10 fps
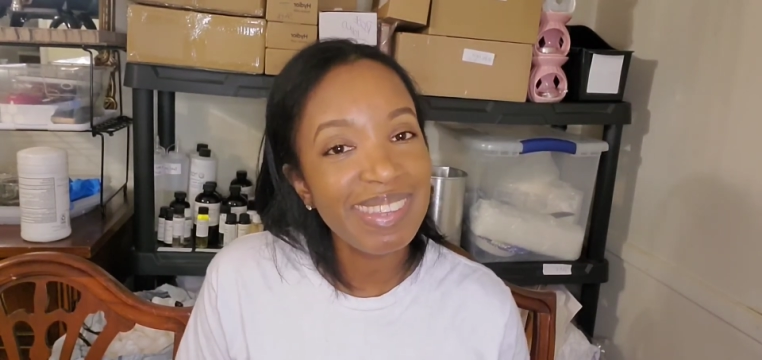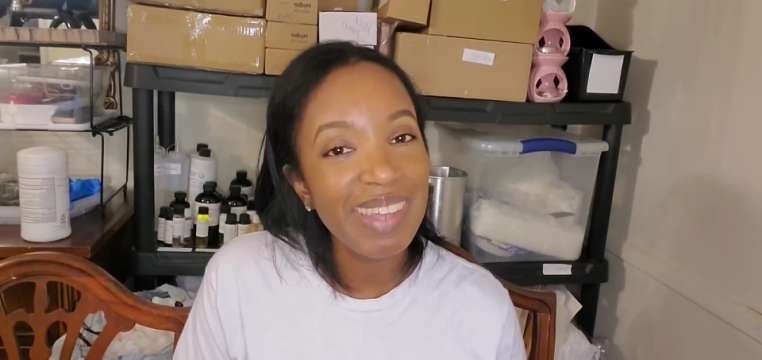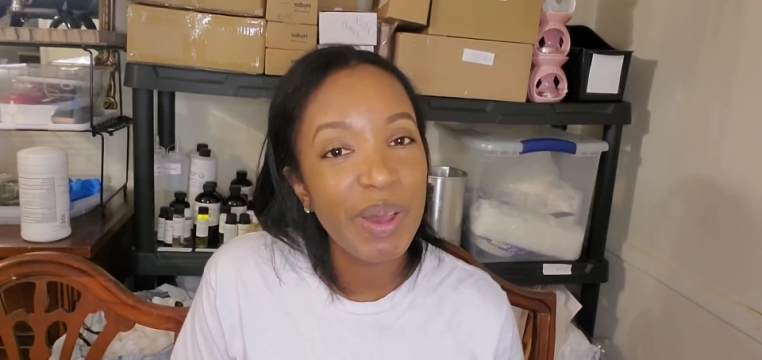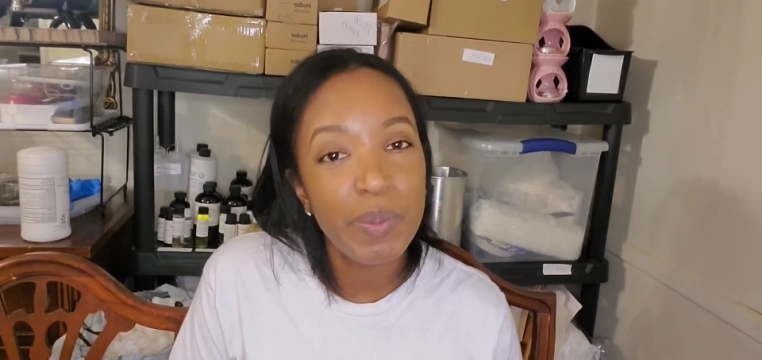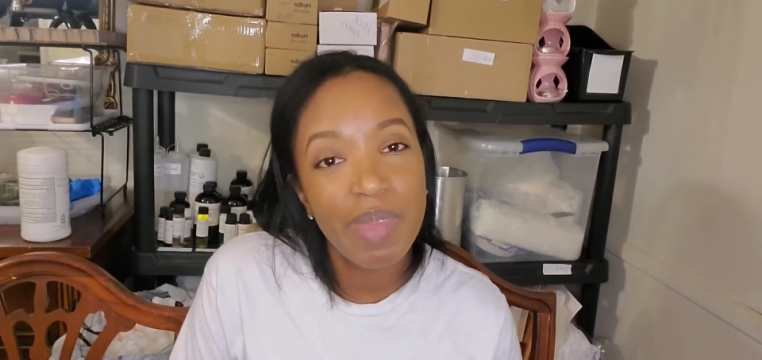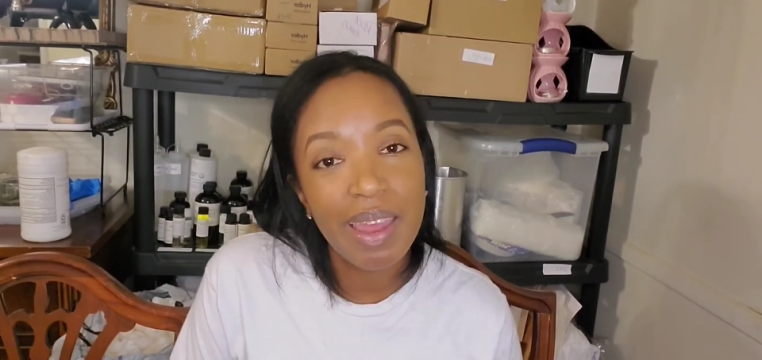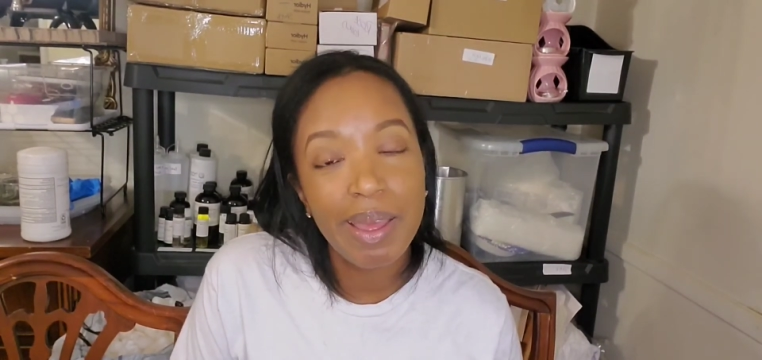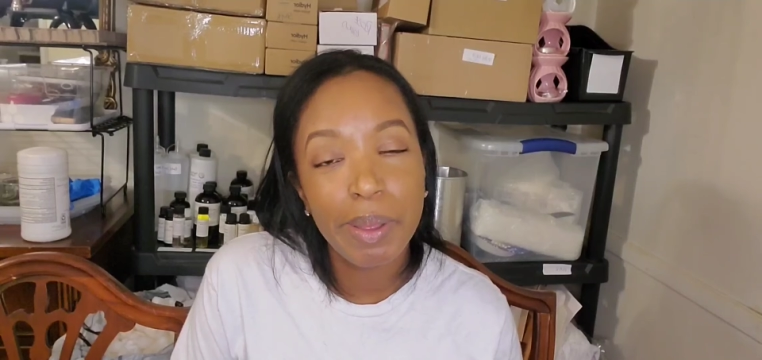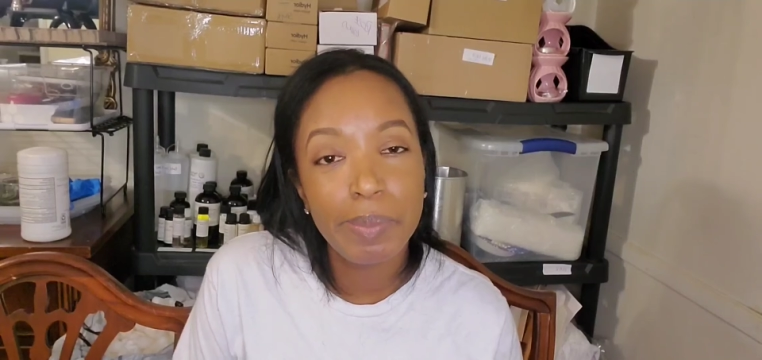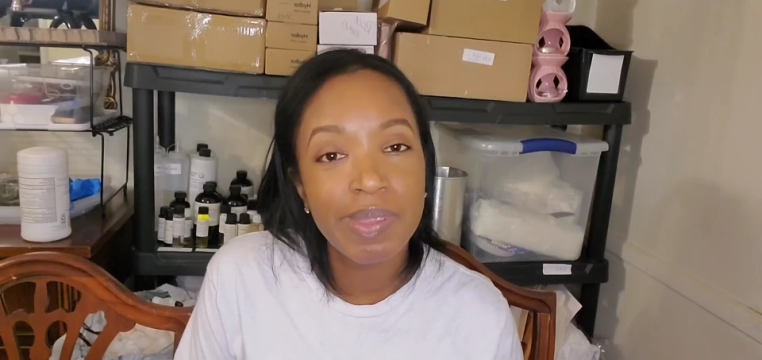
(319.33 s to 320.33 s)
Hope that
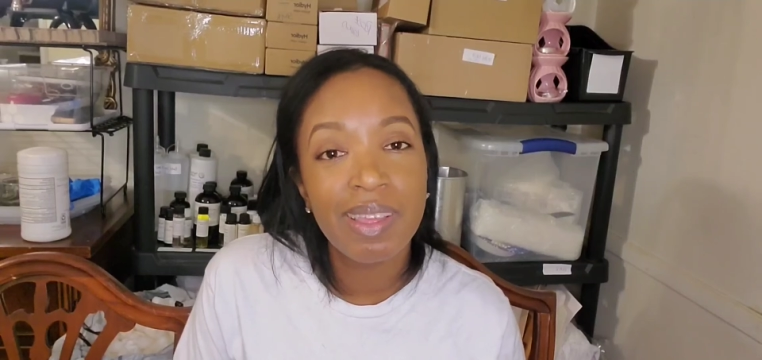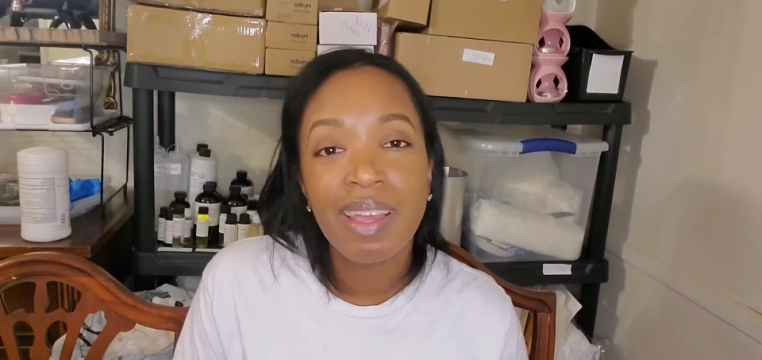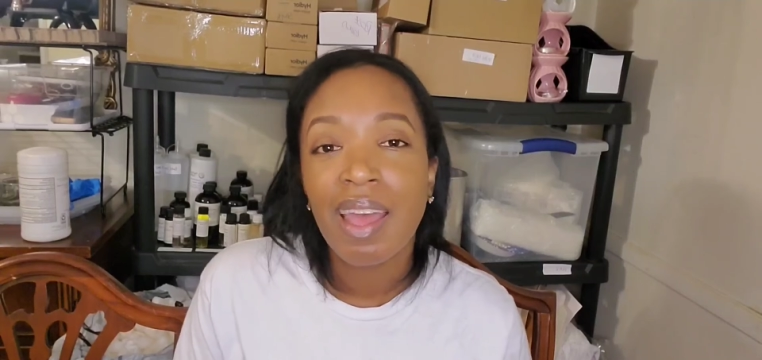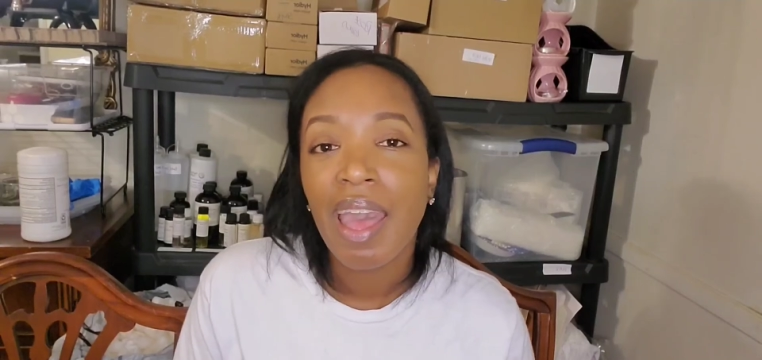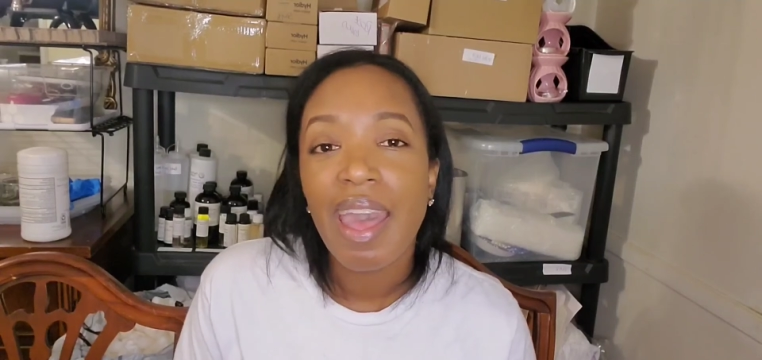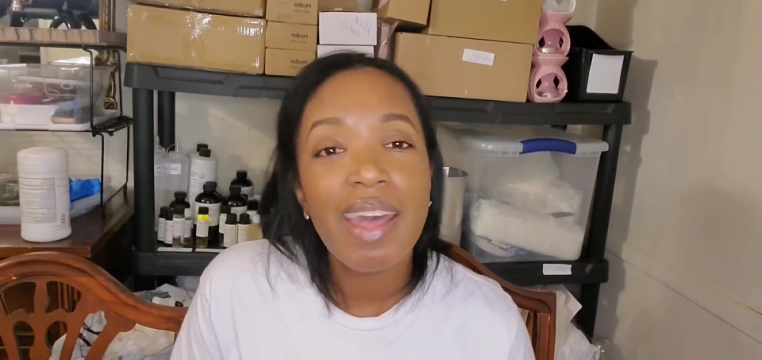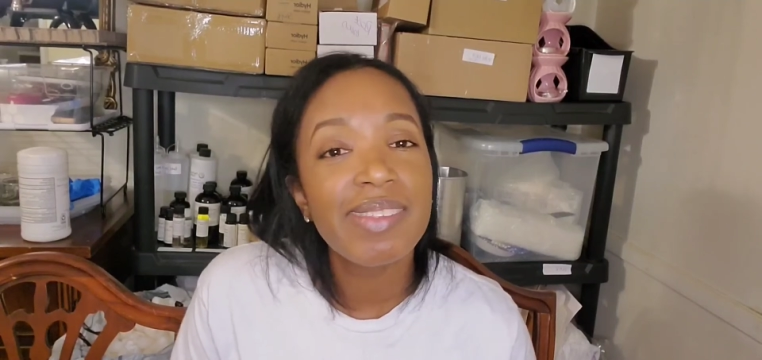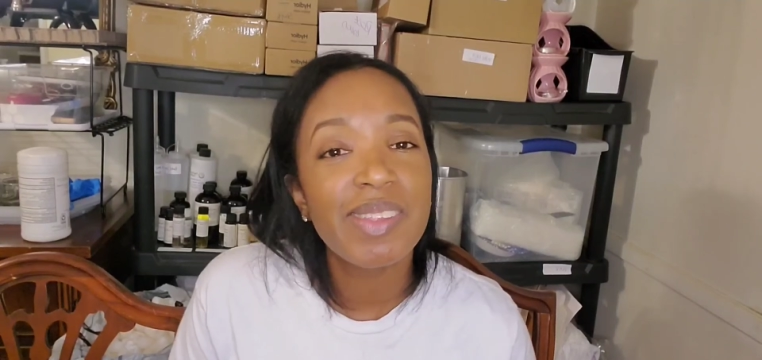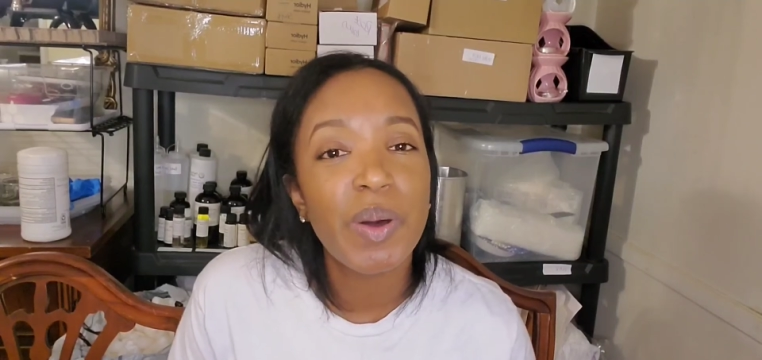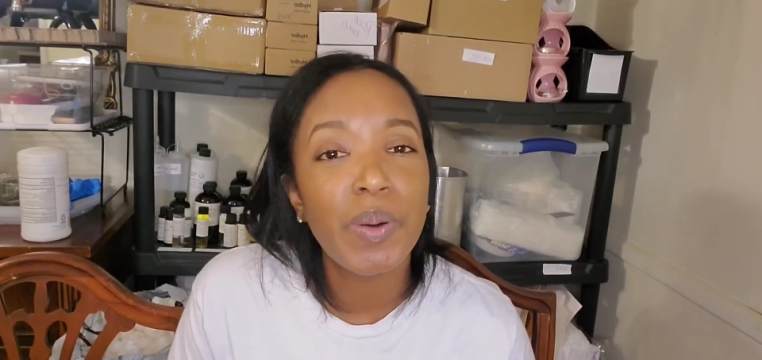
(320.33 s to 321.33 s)
helps. As
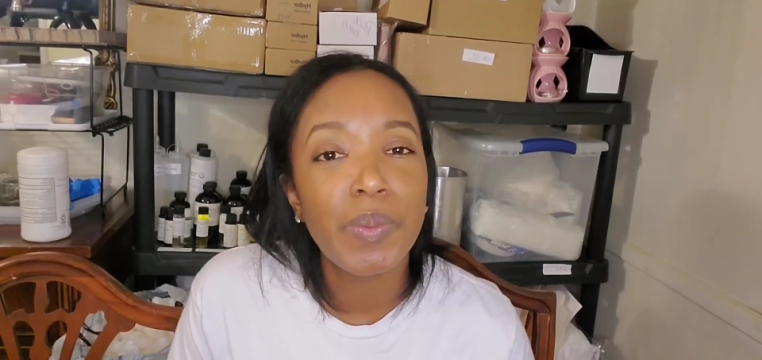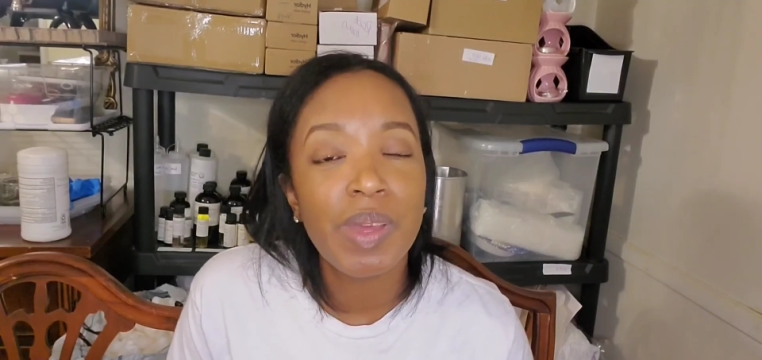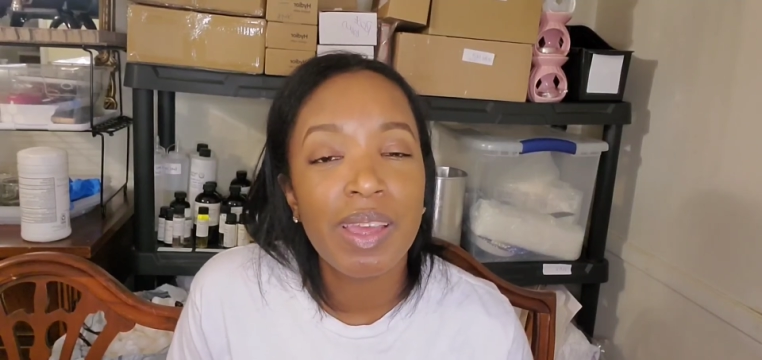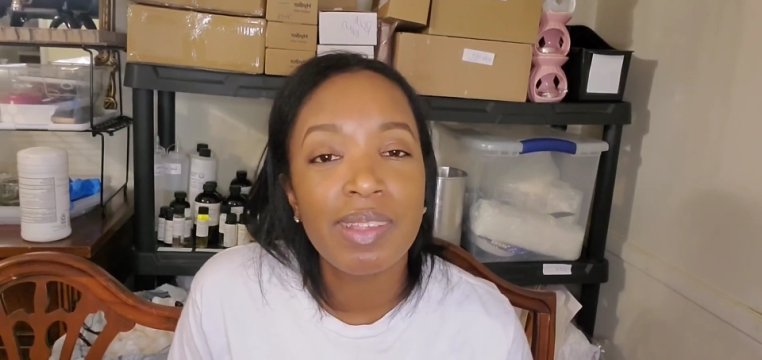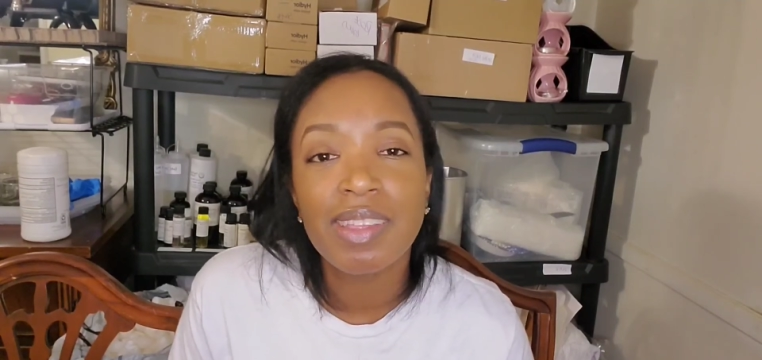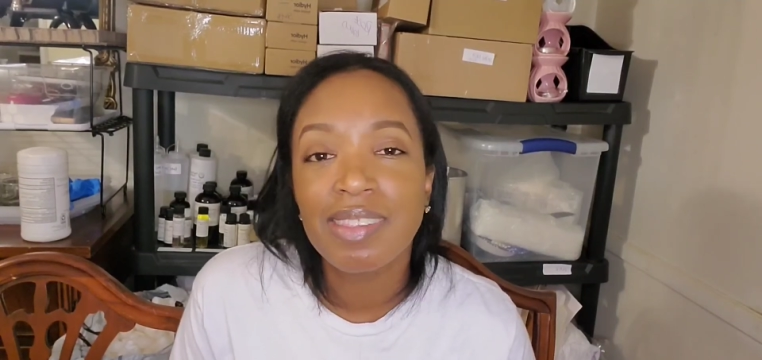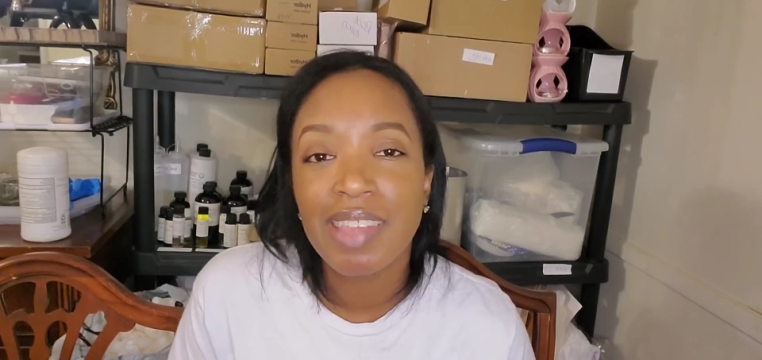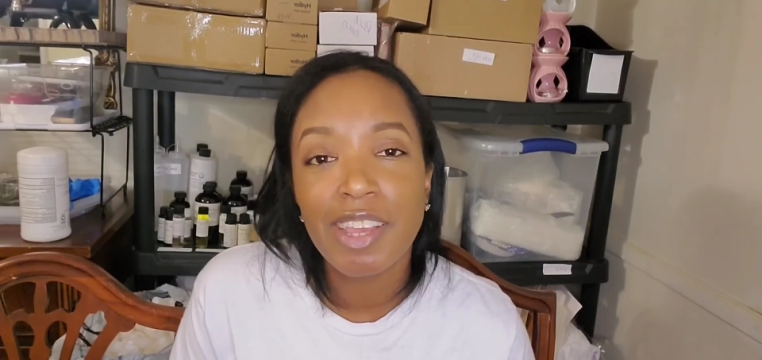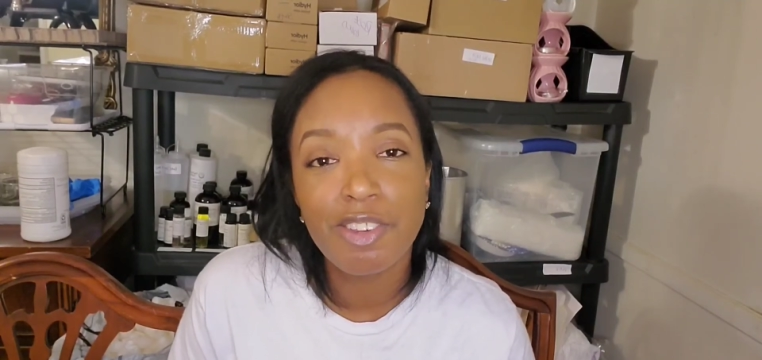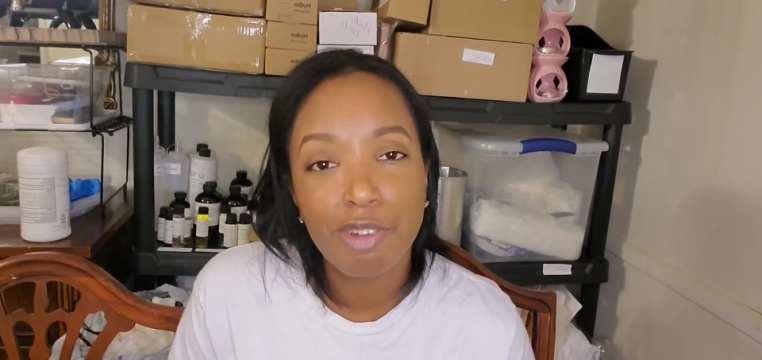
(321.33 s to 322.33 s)
always,
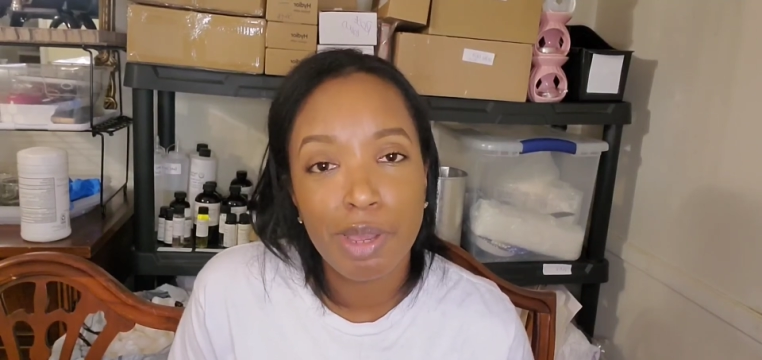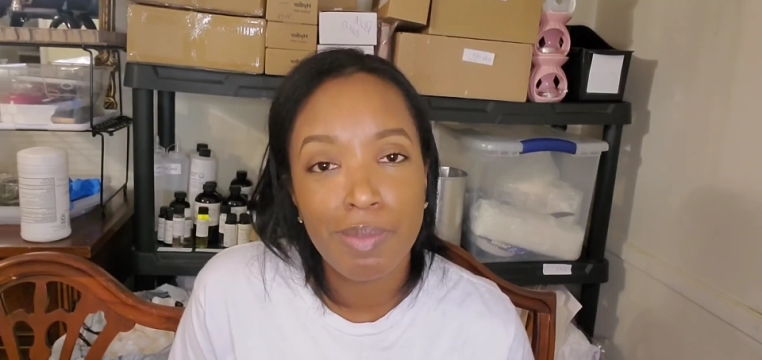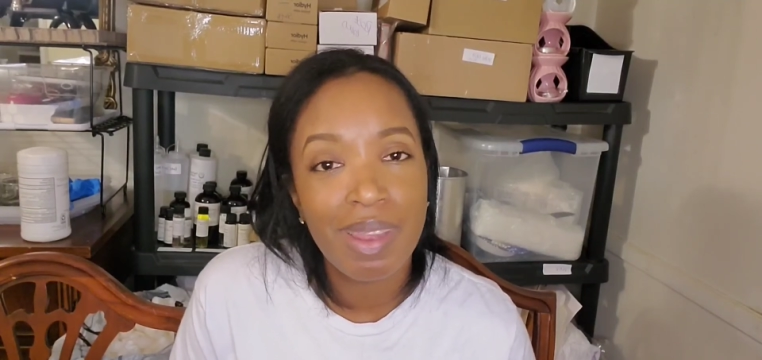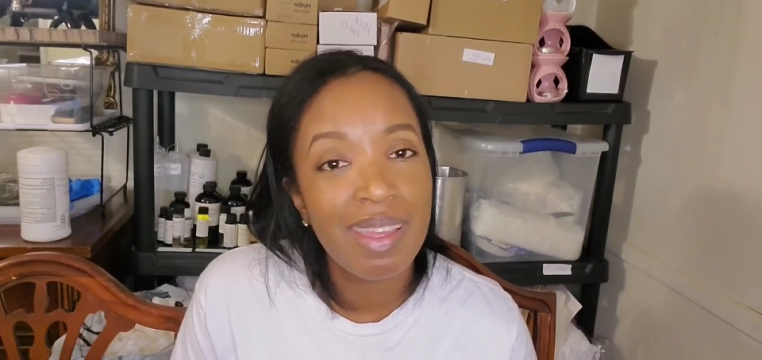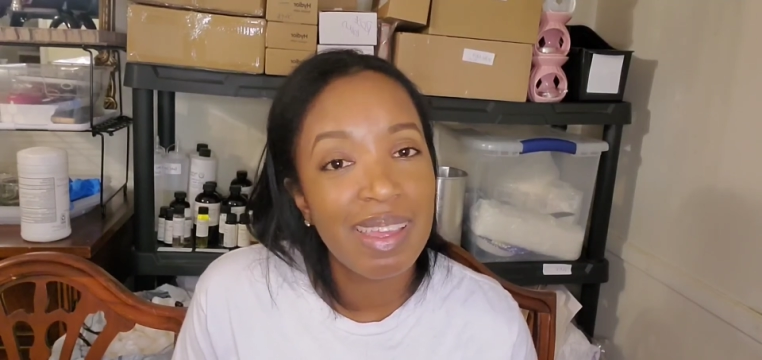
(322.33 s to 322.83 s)
stay trimmed,